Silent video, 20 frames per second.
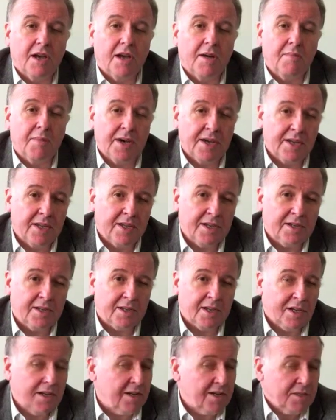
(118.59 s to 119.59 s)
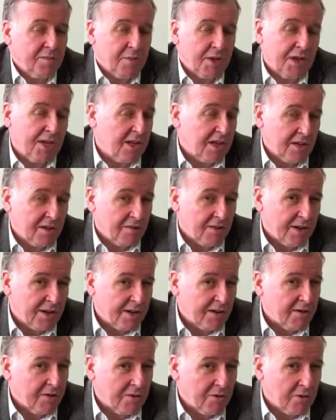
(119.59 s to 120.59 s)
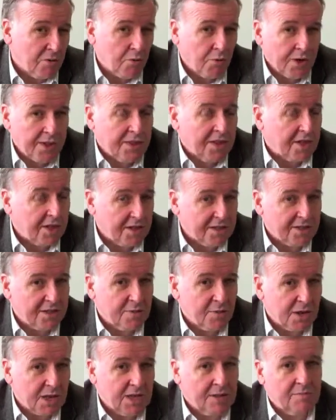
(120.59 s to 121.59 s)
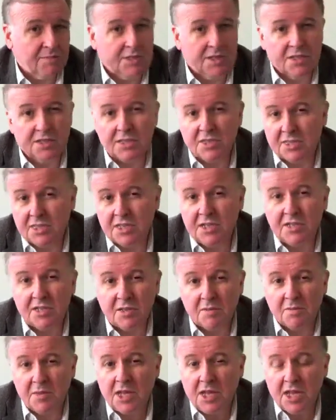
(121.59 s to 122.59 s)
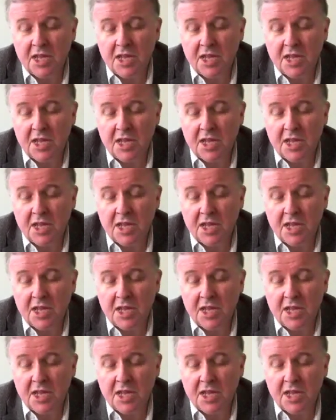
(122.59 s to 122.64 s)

made at the beginning of a loan when the customer comes in to see them,